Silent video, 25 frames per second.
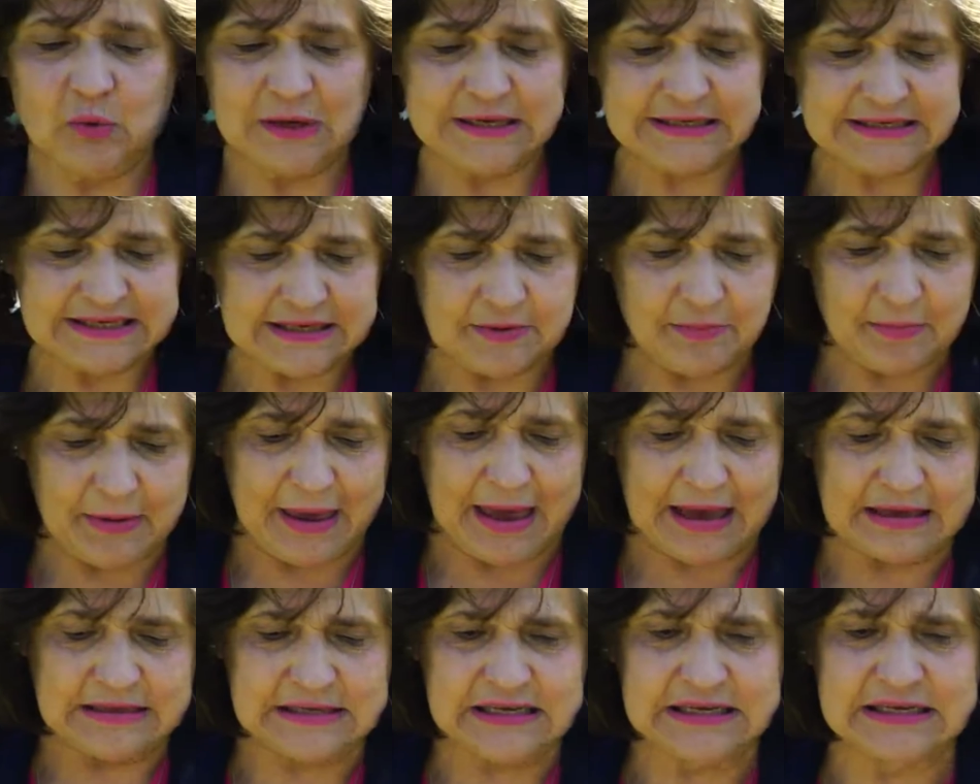was he
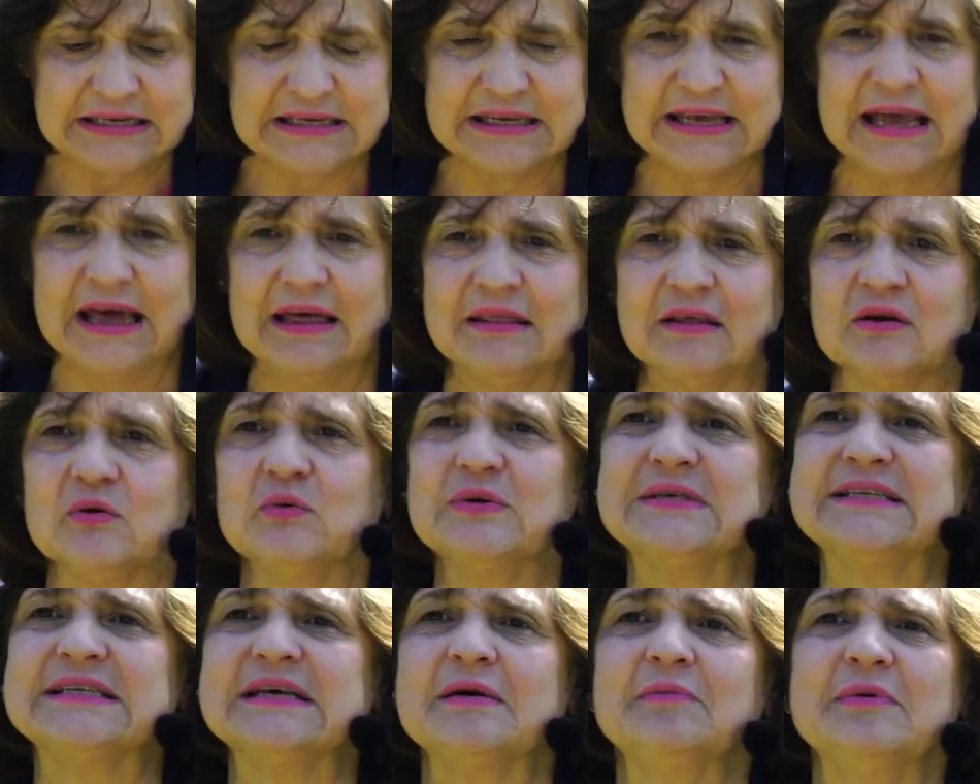banded together
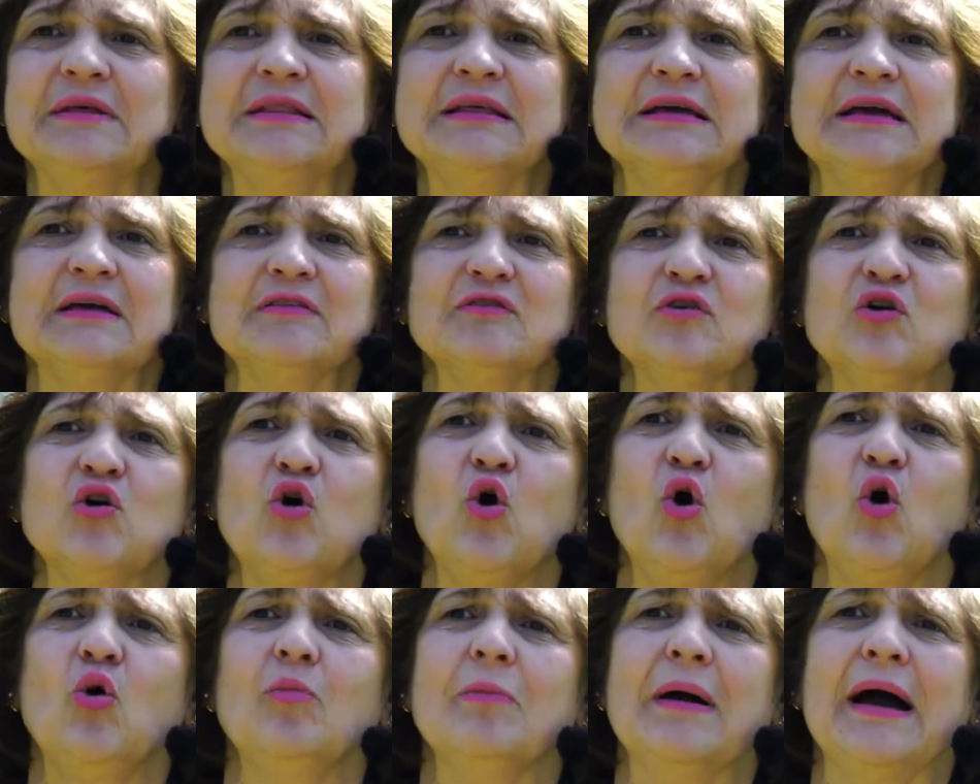with some of the other
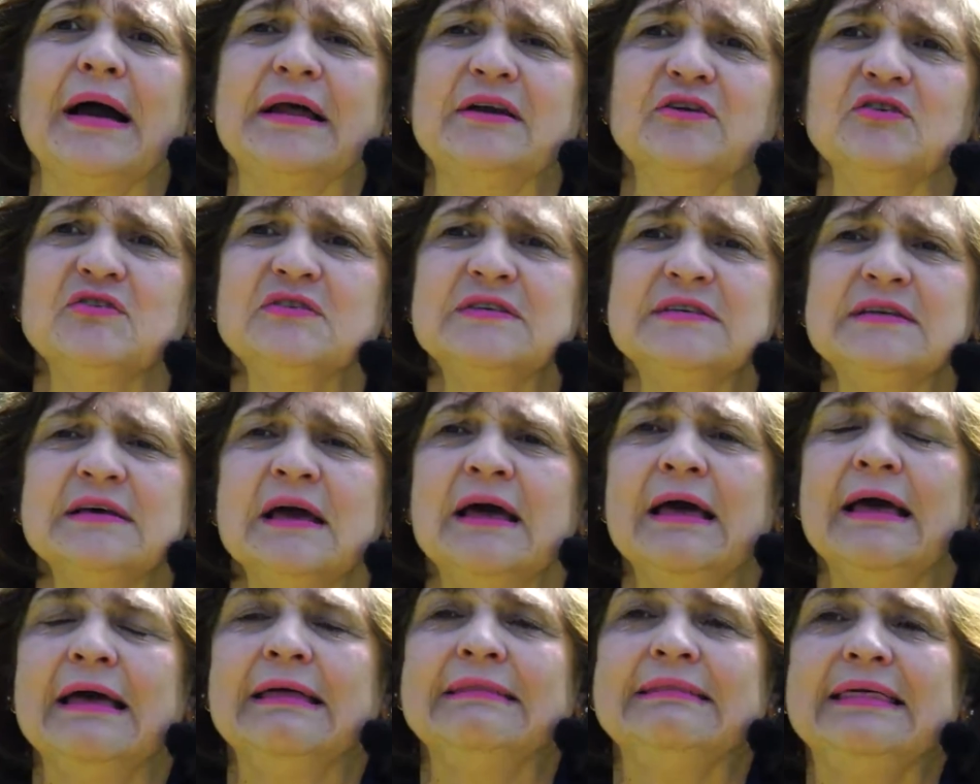coal miners.
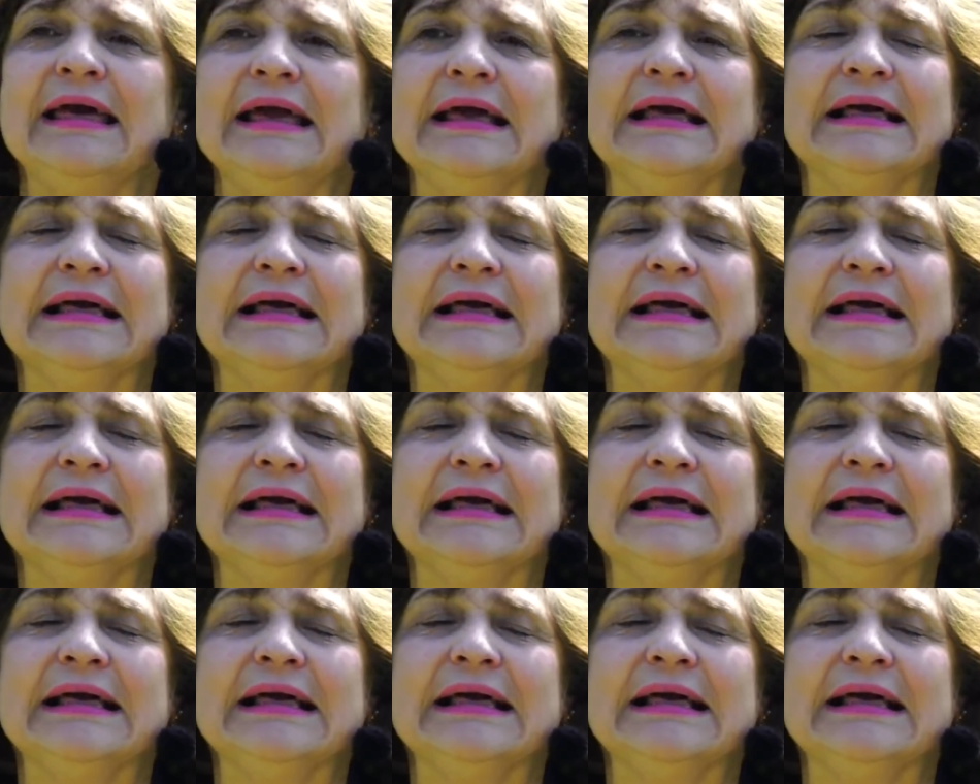They